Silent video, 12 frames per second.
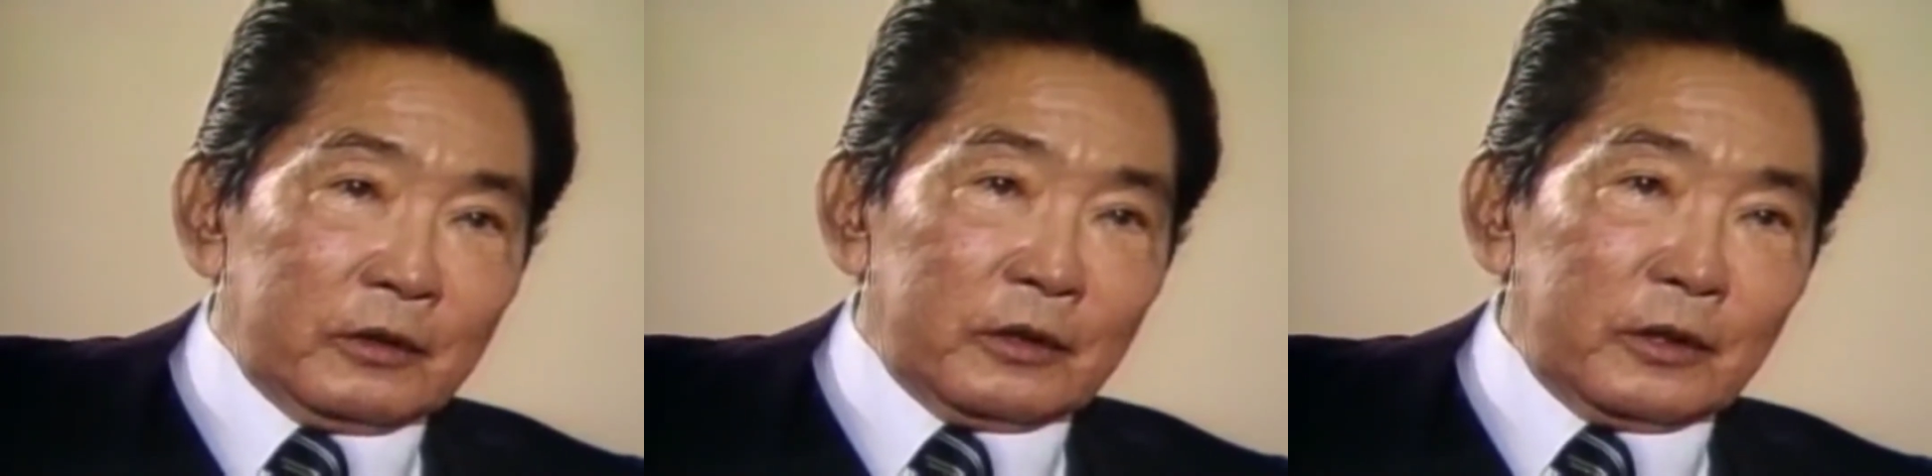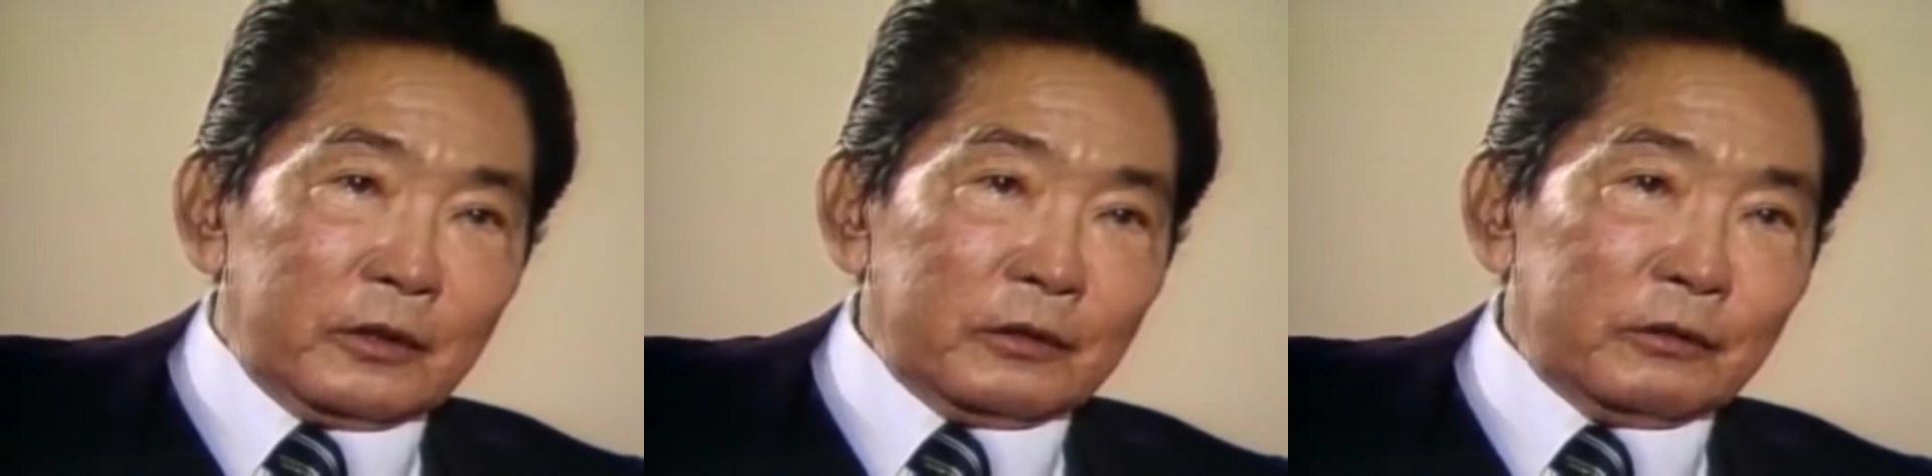
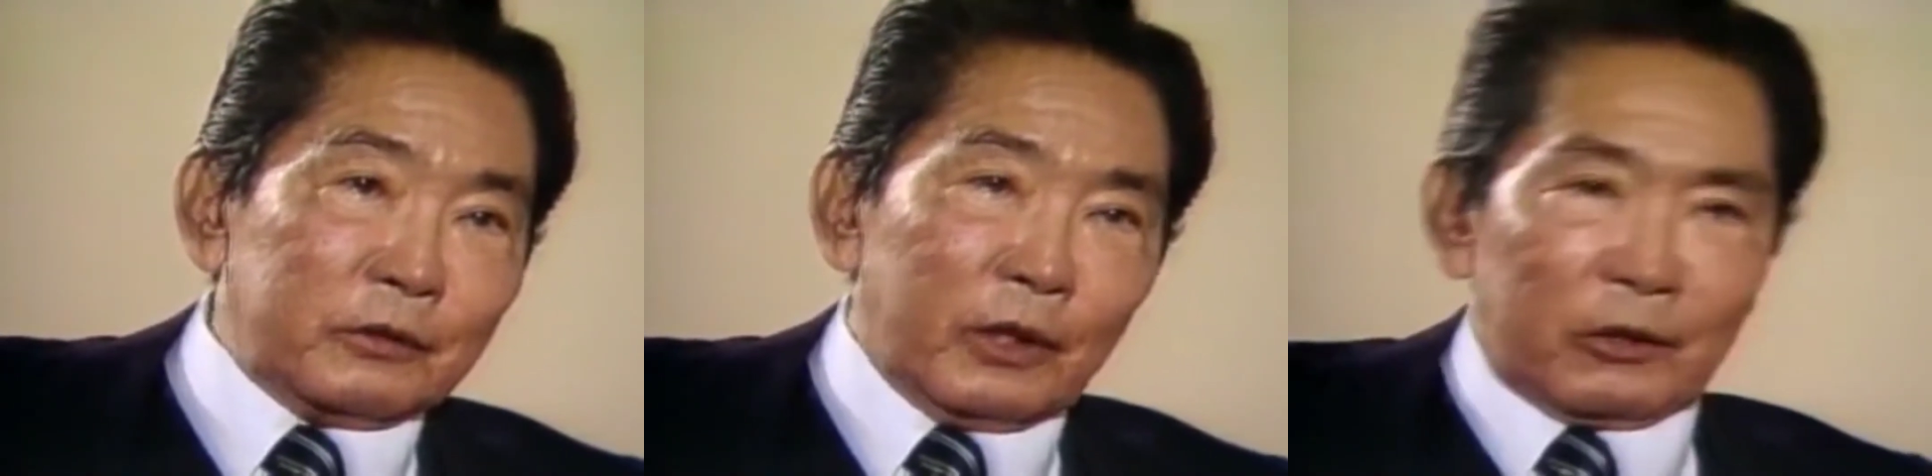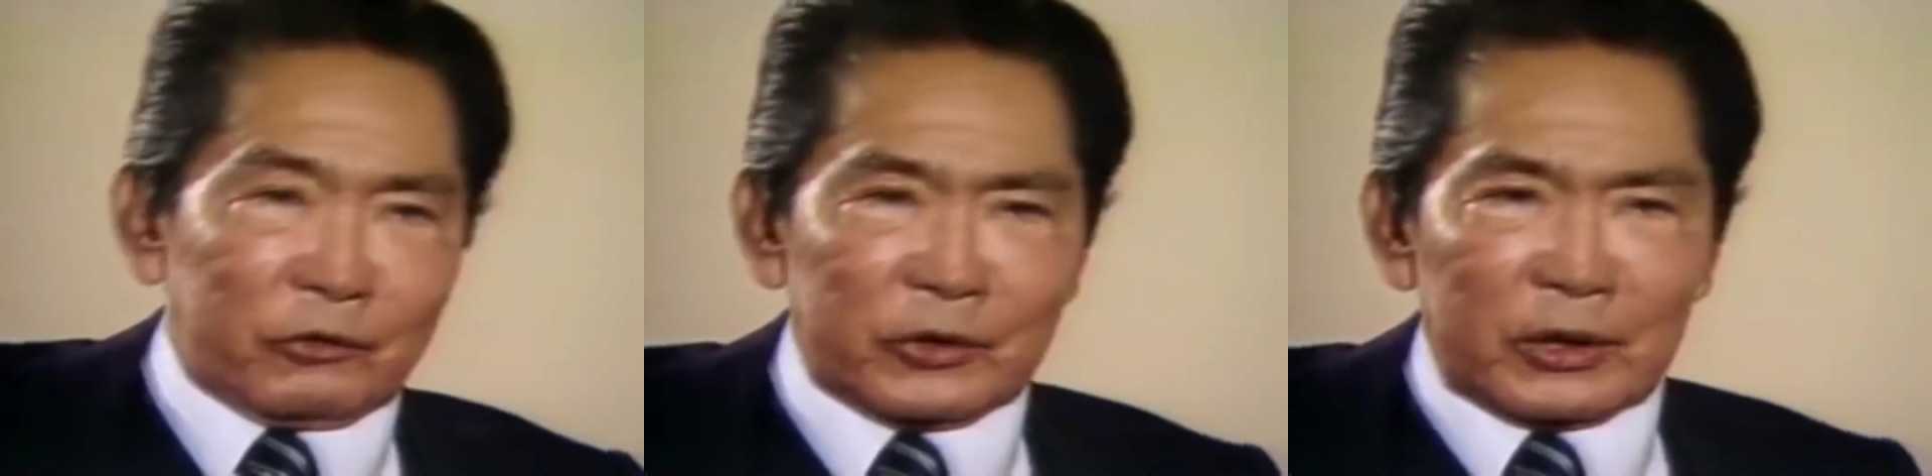and
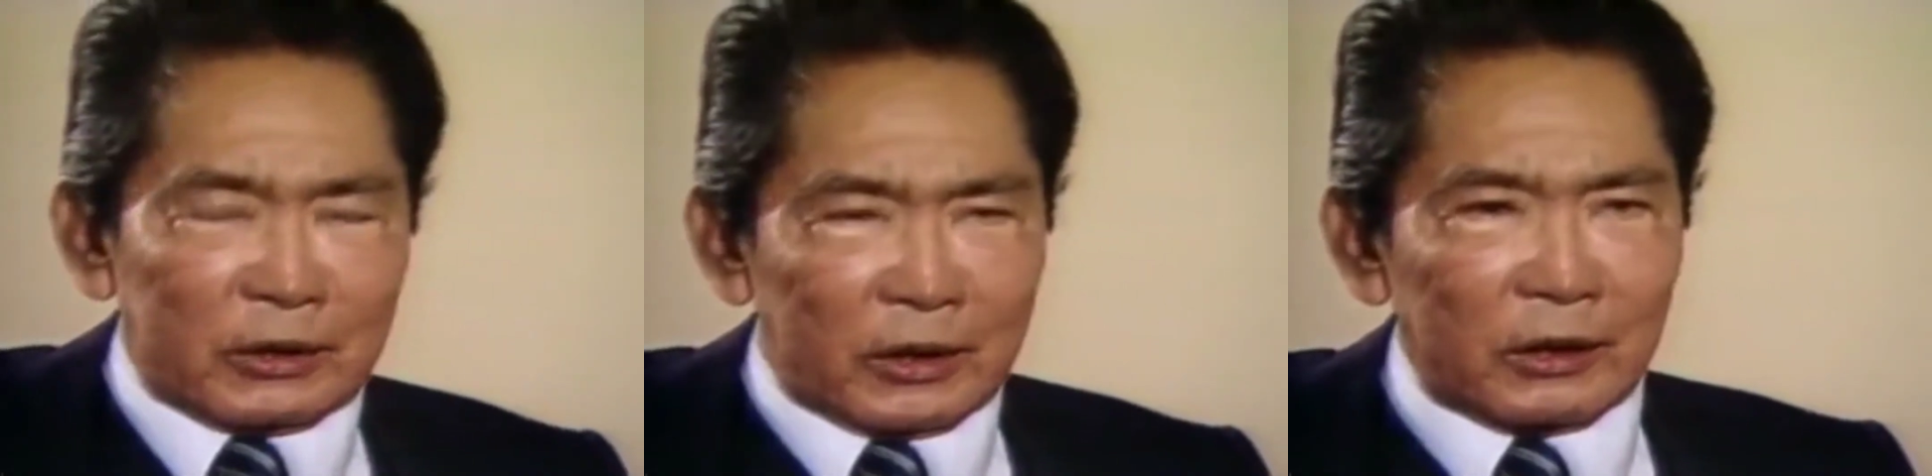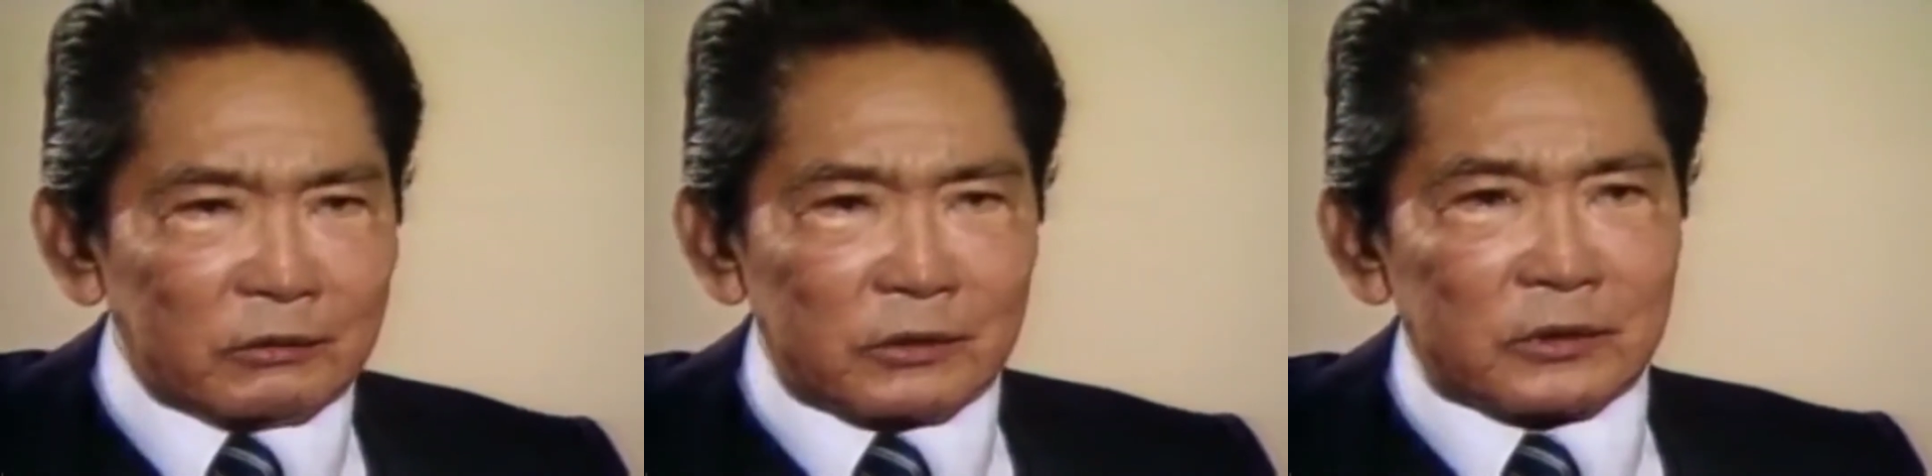dancing
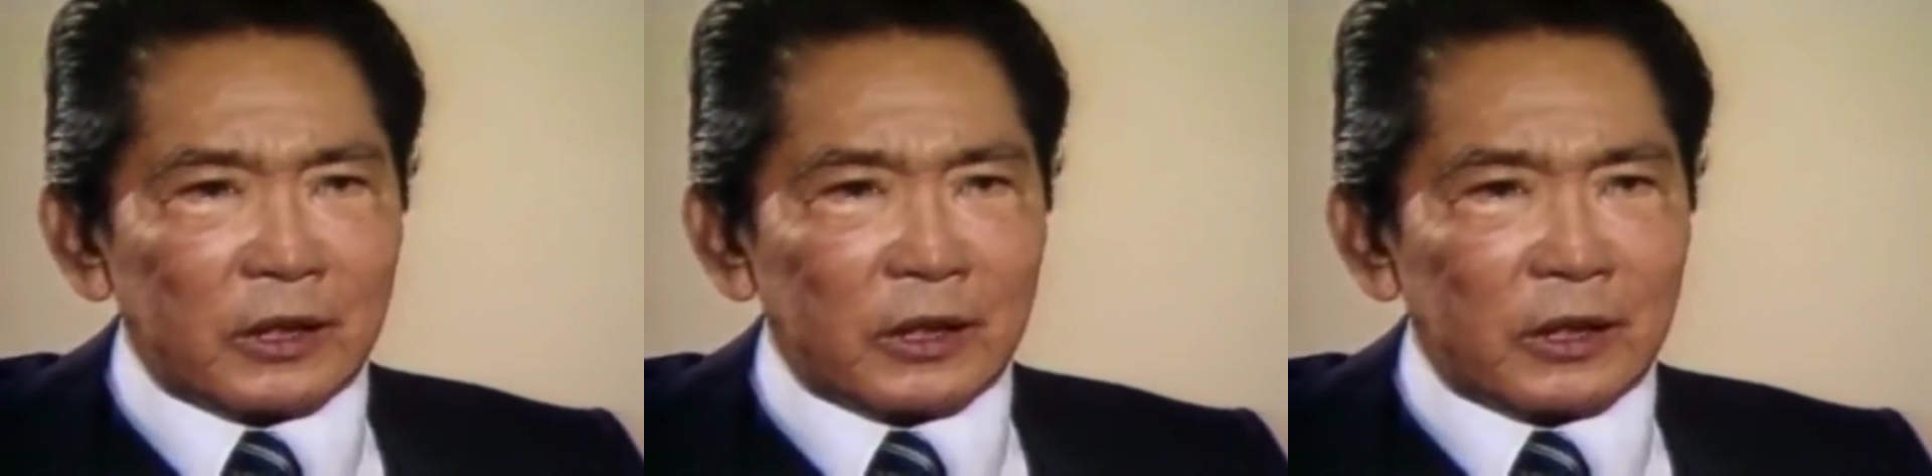around